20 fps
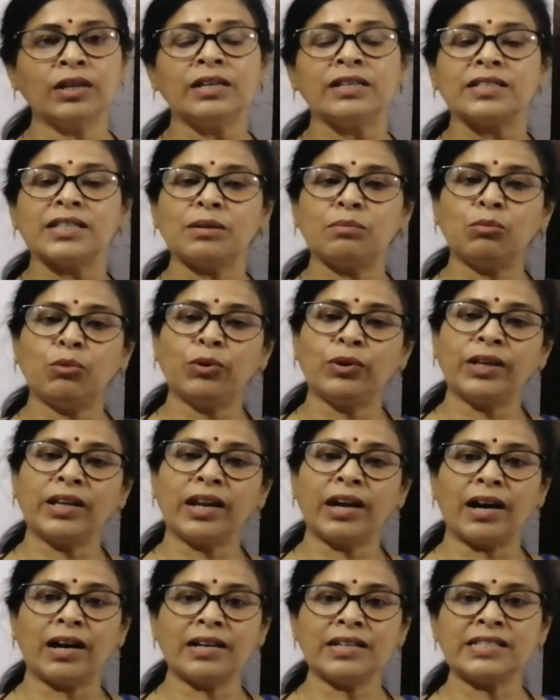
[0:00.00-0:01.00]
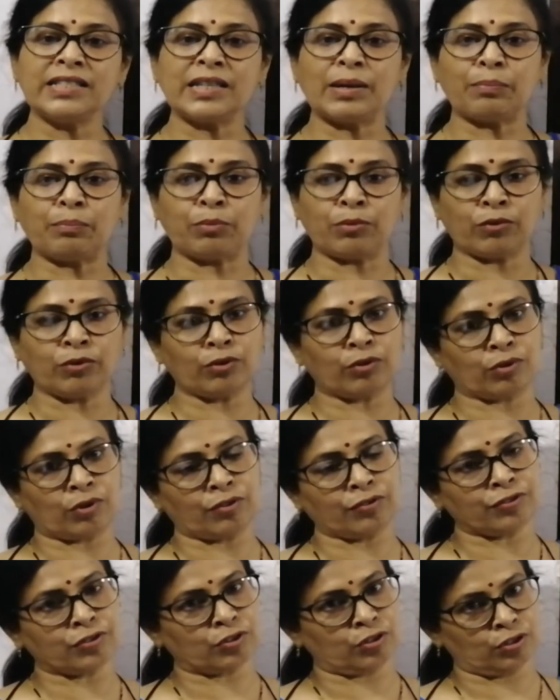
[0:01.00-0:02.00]
Some Monera are
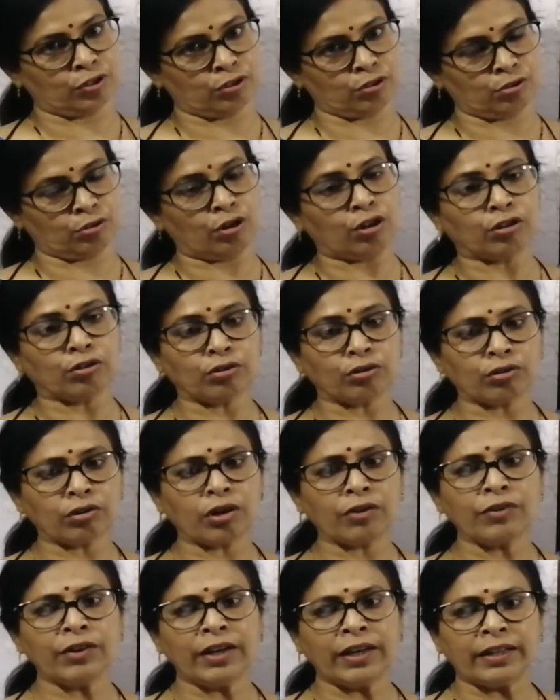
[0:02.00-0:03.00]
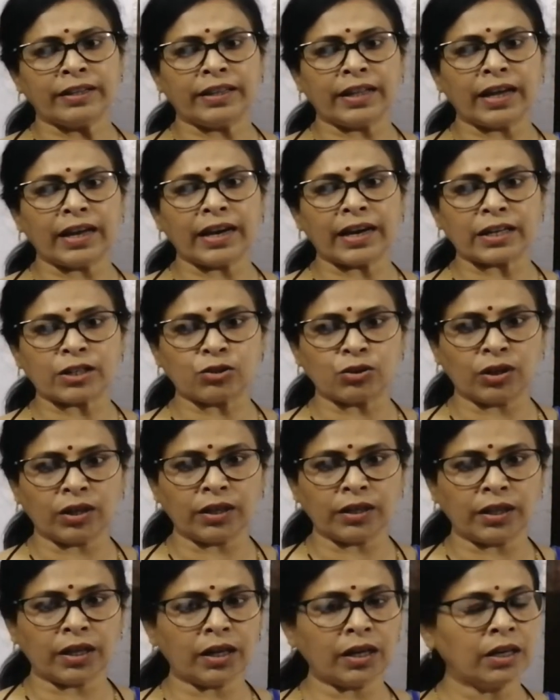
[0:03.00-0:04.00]
saprotrophs also. Autotroph, they are actually
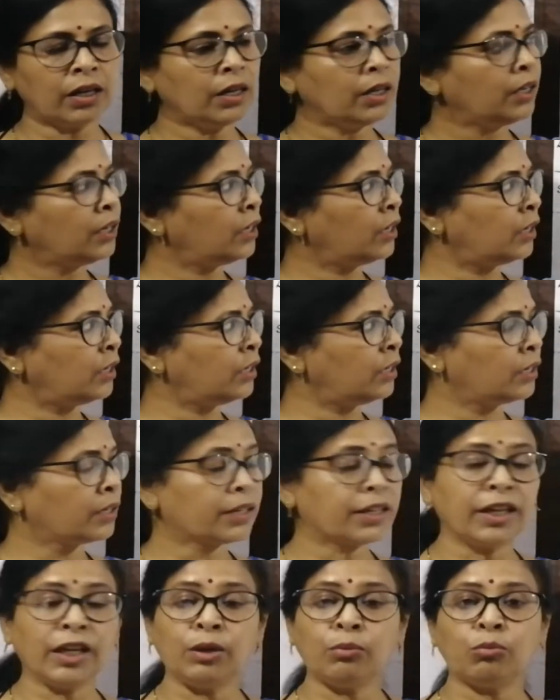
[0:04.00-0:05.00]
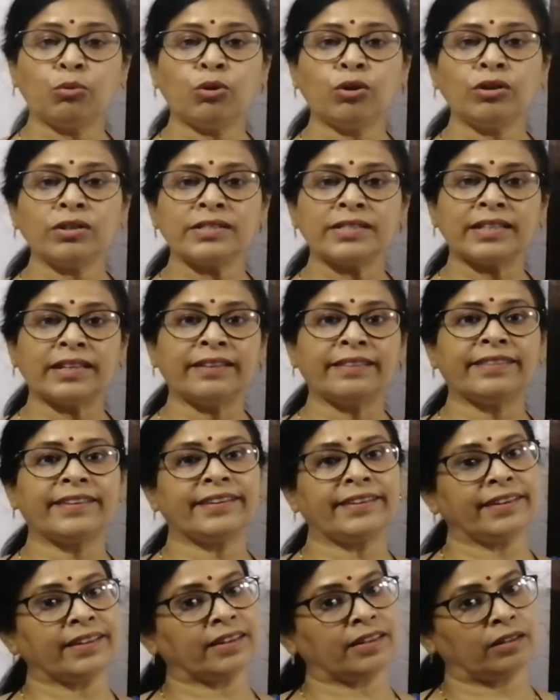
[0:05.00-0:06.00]
the
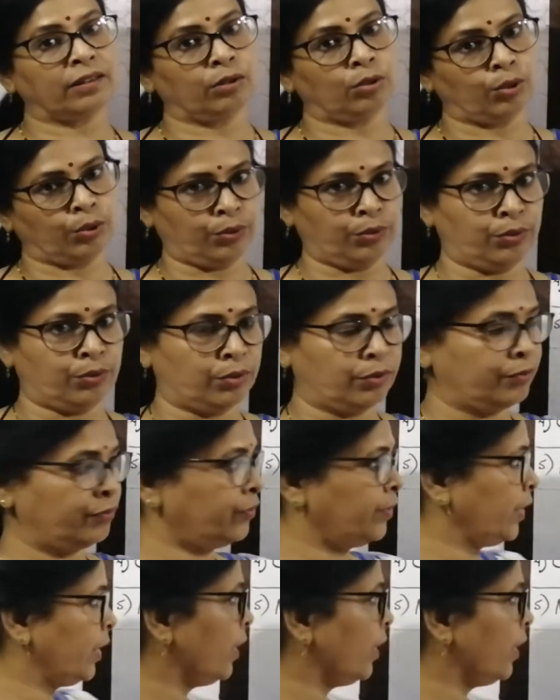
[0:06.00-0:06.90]
chemosynthetic autotroph.